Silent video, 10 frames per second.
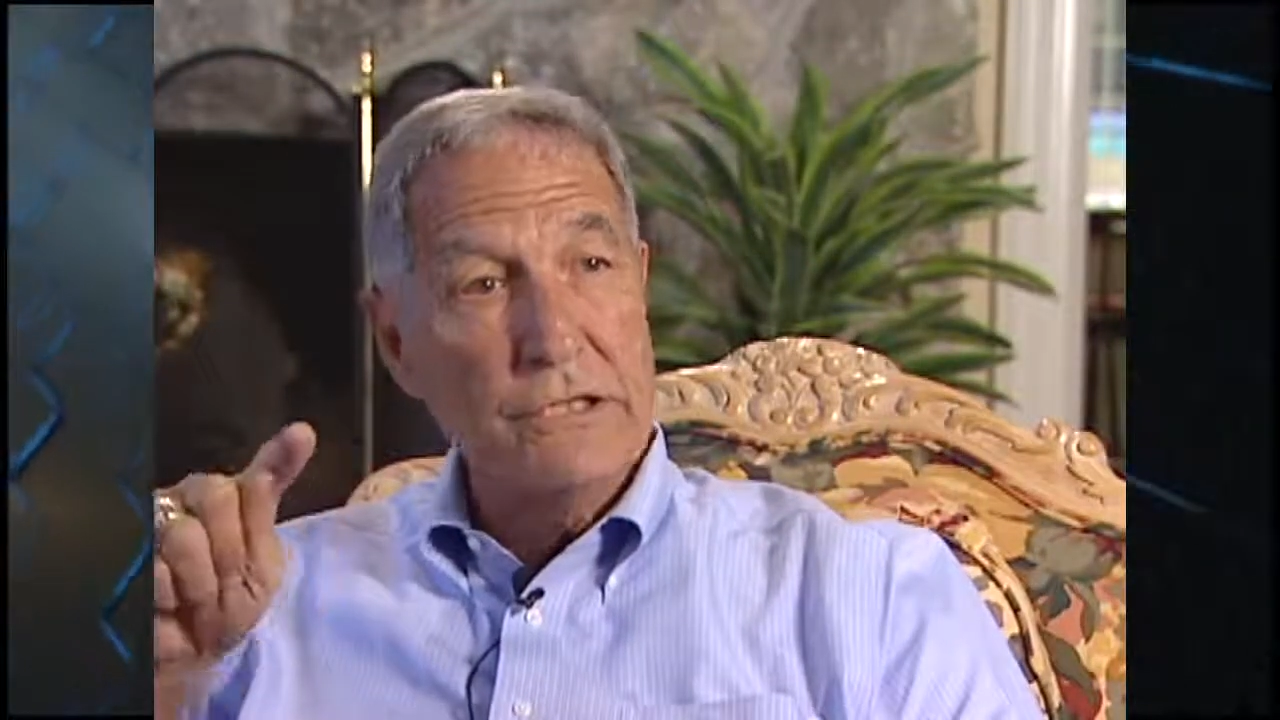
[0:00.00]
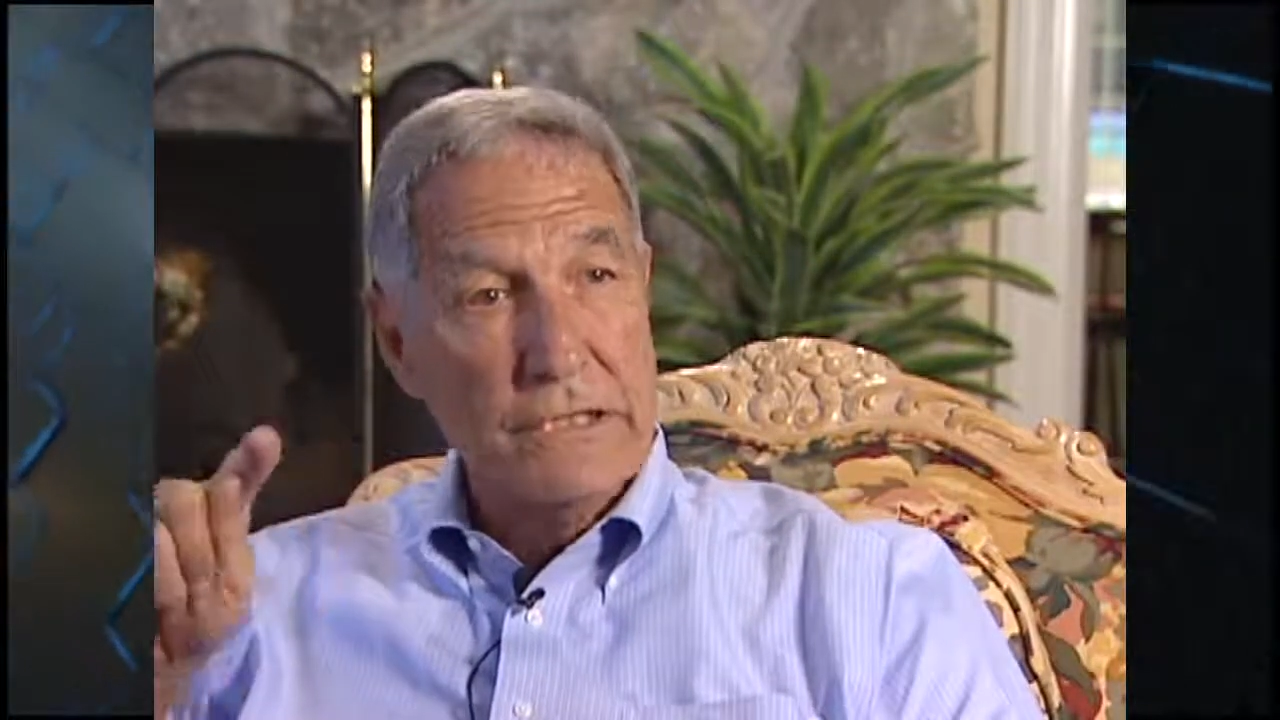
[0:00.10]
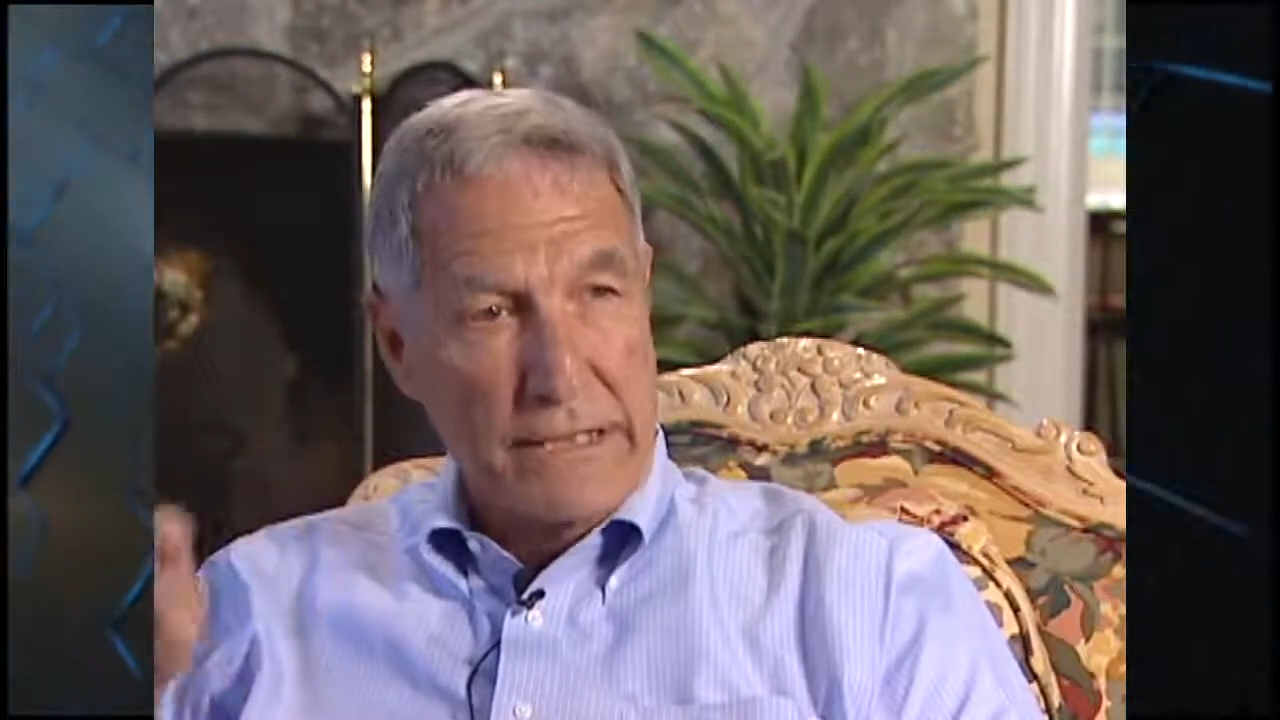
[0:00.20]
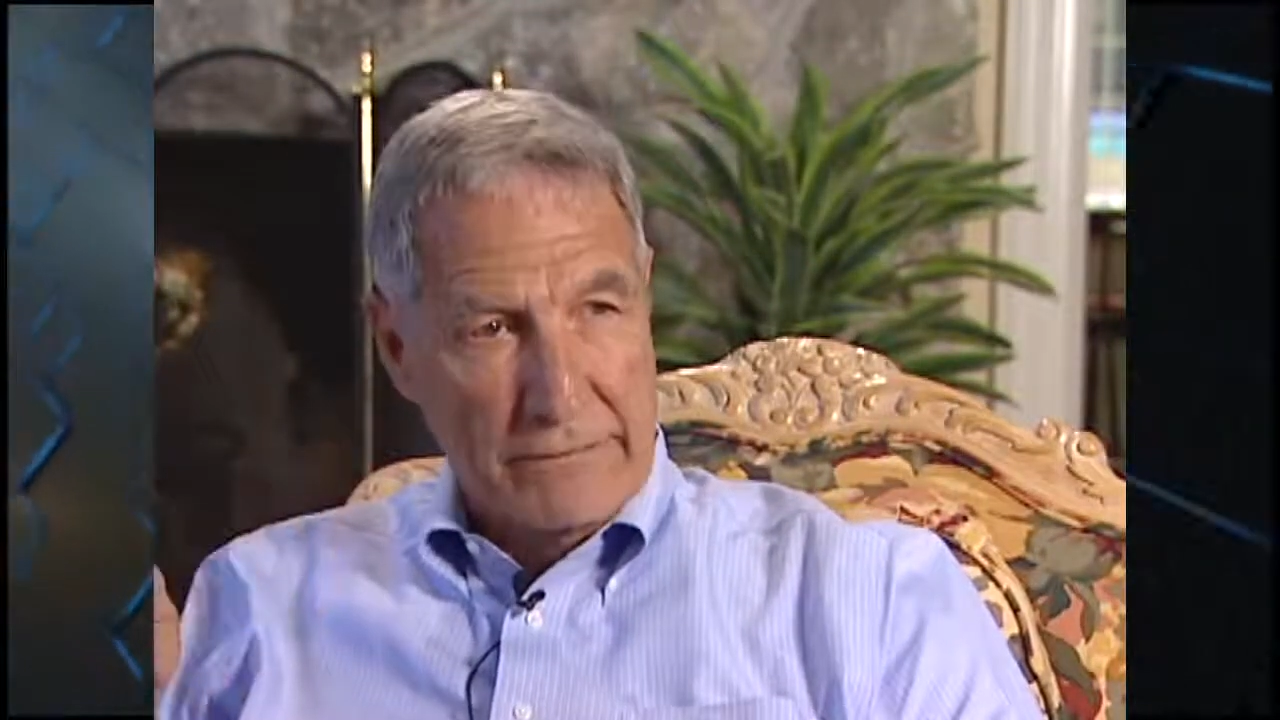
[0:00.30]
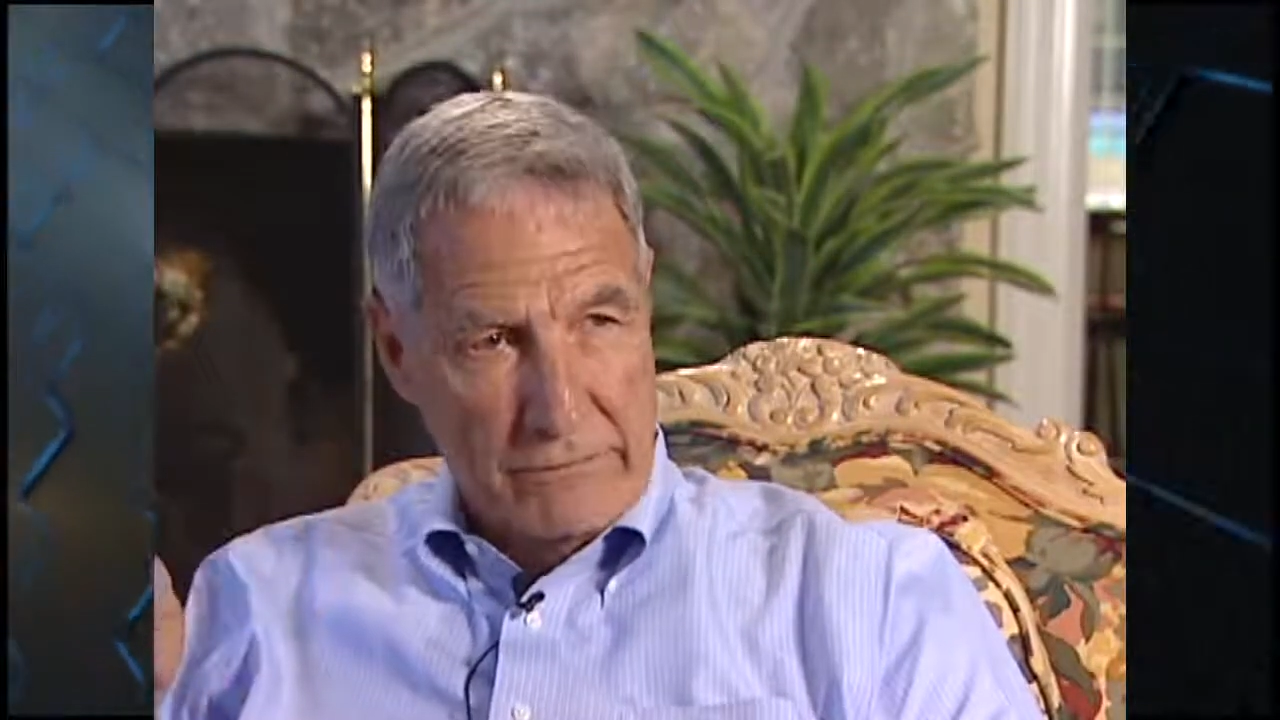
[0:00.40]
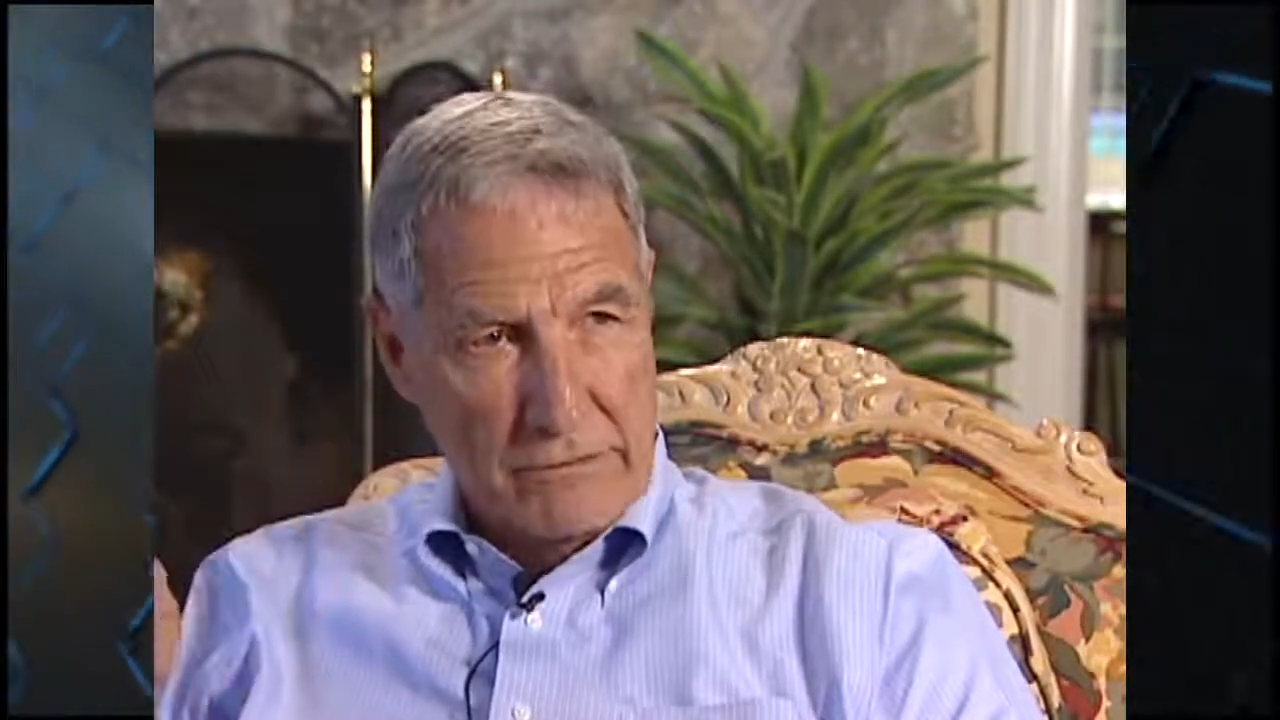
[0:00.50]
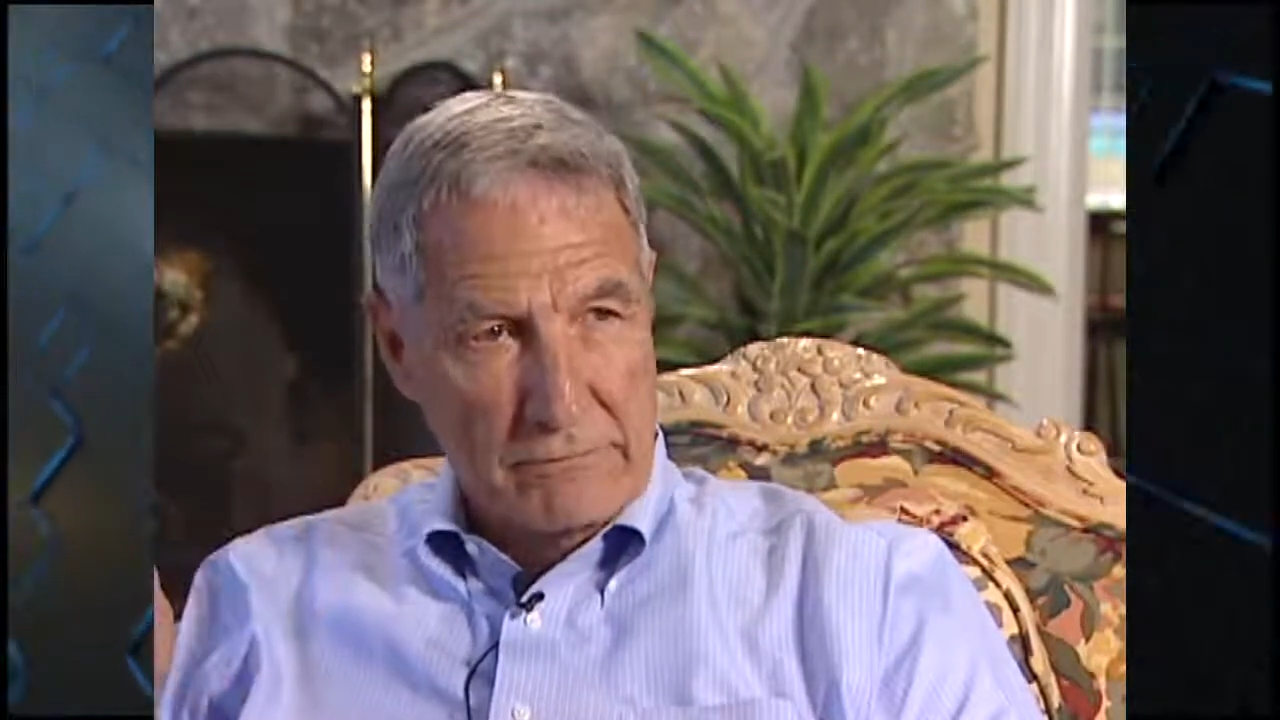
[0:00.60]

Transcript: in heaven.